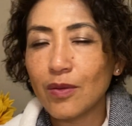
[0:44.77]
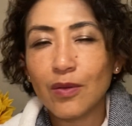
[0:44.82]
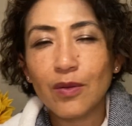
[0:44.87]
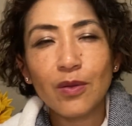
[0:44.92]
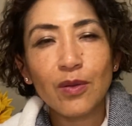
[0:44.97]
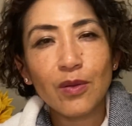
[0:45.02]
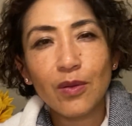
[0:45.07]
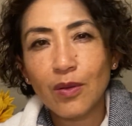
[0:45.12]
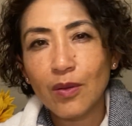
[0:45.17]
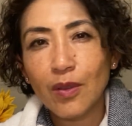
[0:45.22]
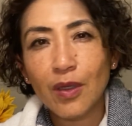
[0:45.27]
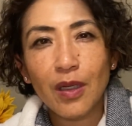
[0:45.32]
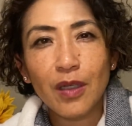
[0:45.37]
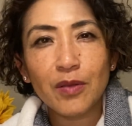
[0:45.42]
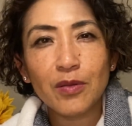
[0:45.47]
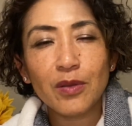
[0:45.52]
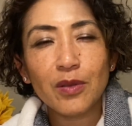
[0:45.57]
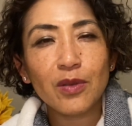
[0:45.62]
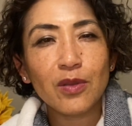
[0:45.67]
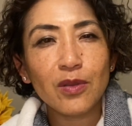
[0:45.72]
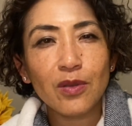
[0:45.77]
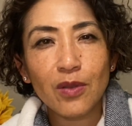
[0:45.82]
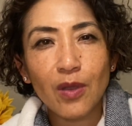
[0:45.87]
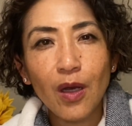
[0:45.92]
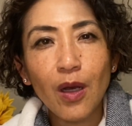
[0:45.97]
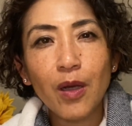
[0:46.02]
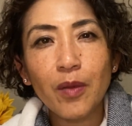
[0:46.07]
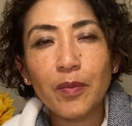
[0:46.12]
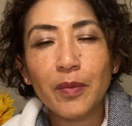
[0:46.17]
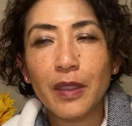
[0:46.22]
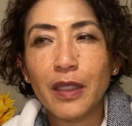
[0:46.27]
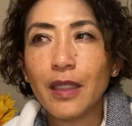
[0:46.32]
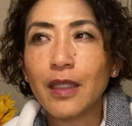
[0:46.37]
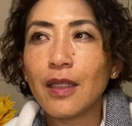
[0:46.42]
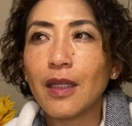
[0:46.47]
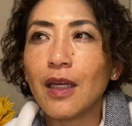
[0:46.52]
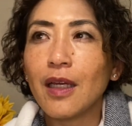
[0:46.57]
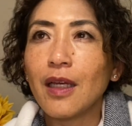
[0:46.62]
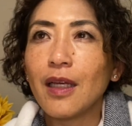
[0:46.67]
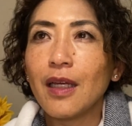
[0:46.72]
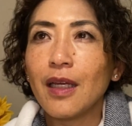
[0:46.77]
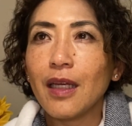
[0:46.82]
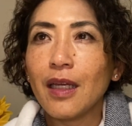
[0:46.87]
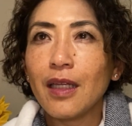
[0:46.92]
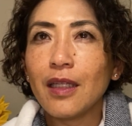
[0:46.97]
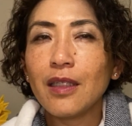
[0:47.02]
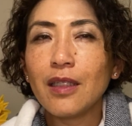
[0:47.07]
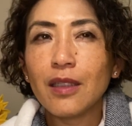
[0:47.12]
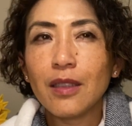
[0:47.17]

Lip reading: don't know how to stop it, and